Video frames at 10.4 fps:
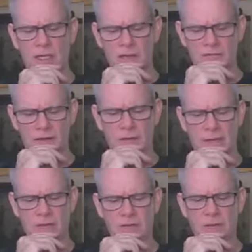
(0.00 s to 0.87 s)
fell
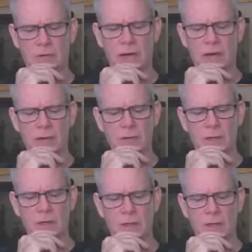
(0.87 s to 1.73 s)
down to the ground
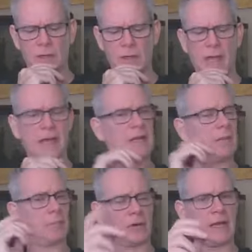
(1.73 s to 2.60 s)
and he
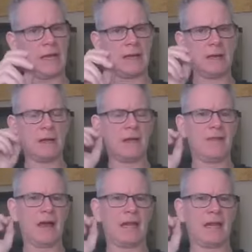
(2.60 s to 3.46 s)
prayed
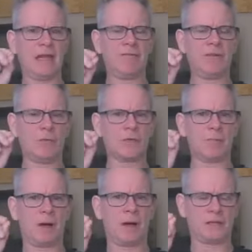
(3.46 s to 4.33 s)
that if it was
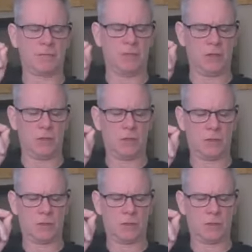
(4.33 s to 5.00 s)
possible,